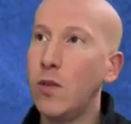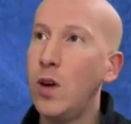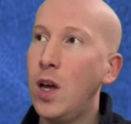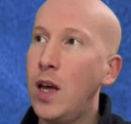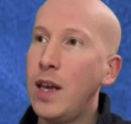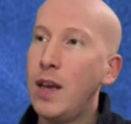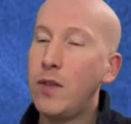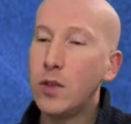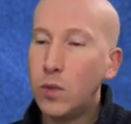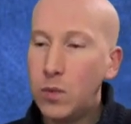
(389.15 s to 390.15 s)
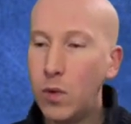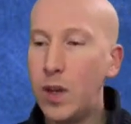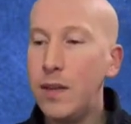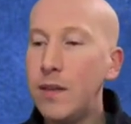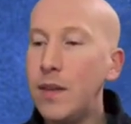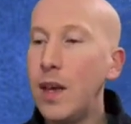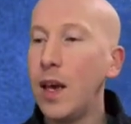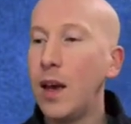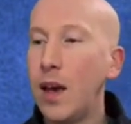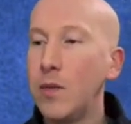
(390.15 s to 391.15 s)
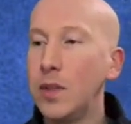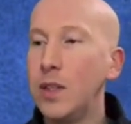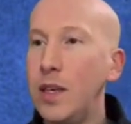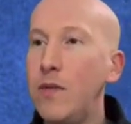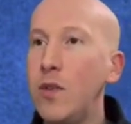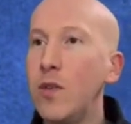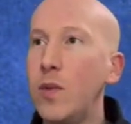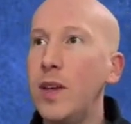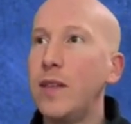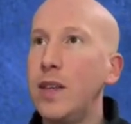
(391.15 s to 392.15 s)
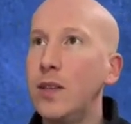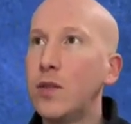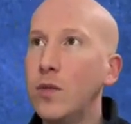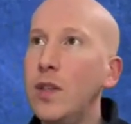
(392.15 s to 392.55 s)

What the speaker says: And so if there's one thing I would leave you with,